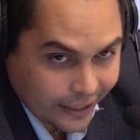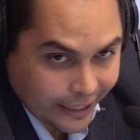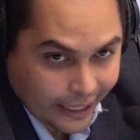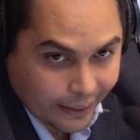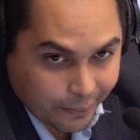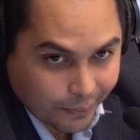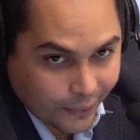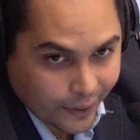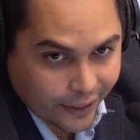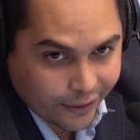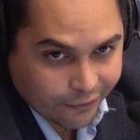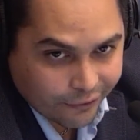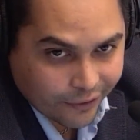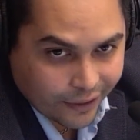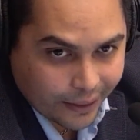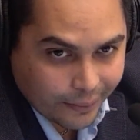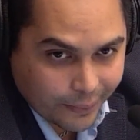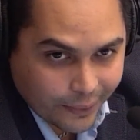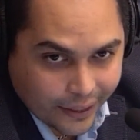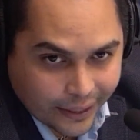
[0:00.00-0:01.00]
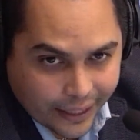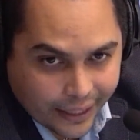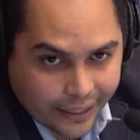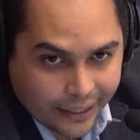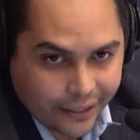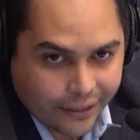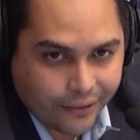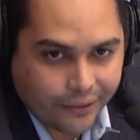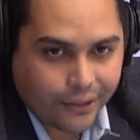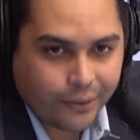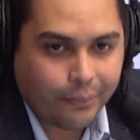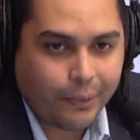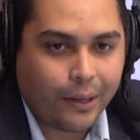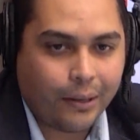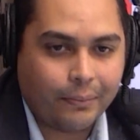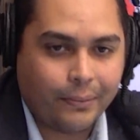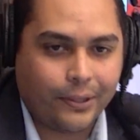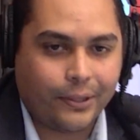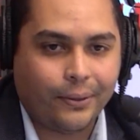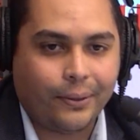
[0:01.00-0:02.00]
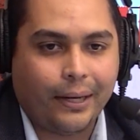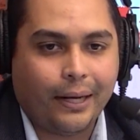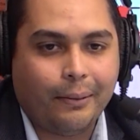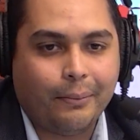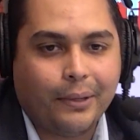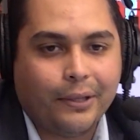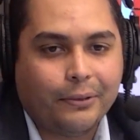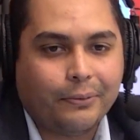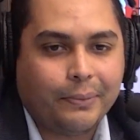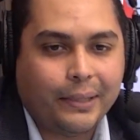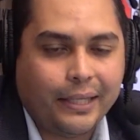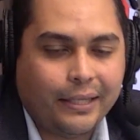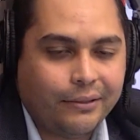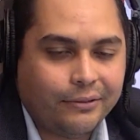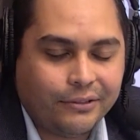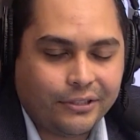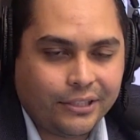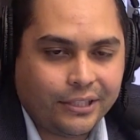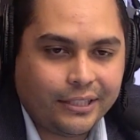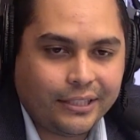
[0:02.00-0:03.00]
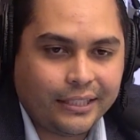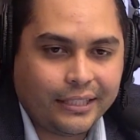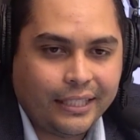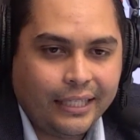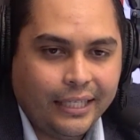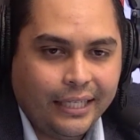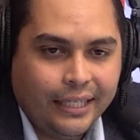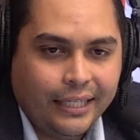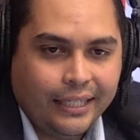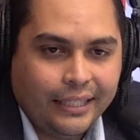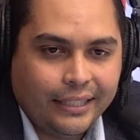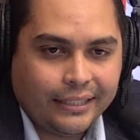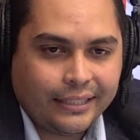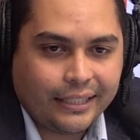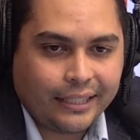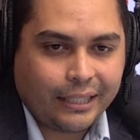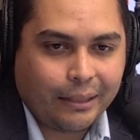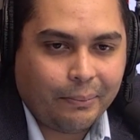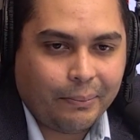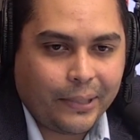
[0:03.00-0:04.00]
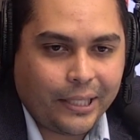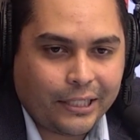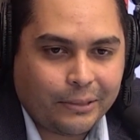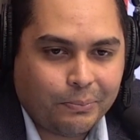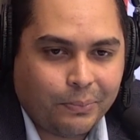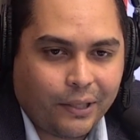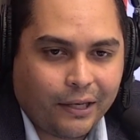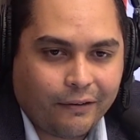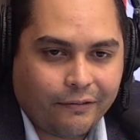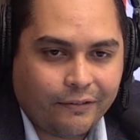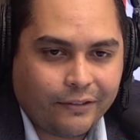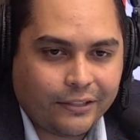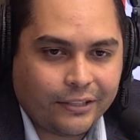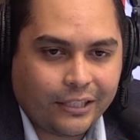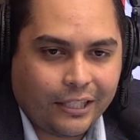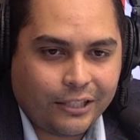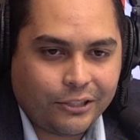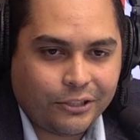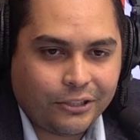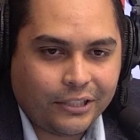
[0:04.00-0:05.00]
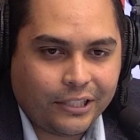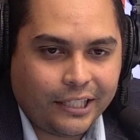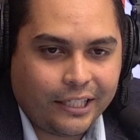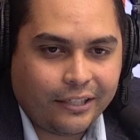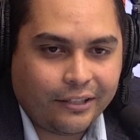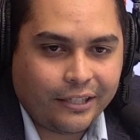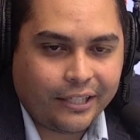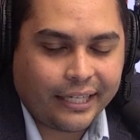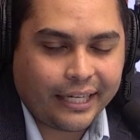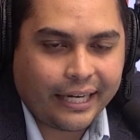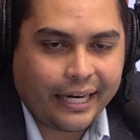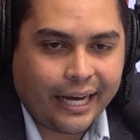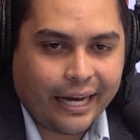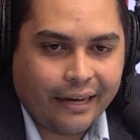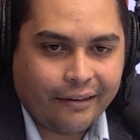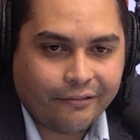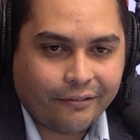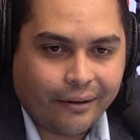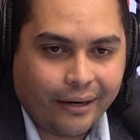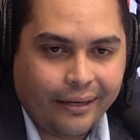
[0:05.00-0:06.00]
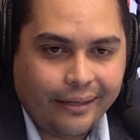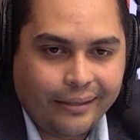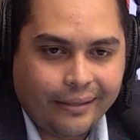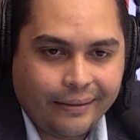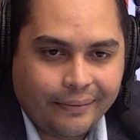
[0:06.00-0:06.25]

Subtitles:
that bread, fried bread that, your mom or your grandmother made. It was just it's like the best breakfast, lunch, or dinner you can have, right?